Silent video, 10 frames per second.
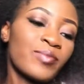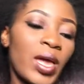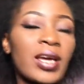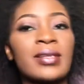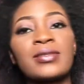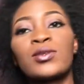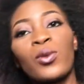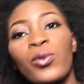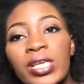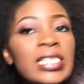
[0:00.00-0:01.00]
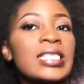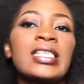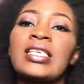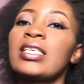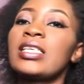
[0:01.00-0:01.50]
I can twist
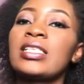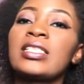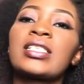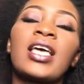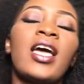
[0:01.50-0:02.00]
it,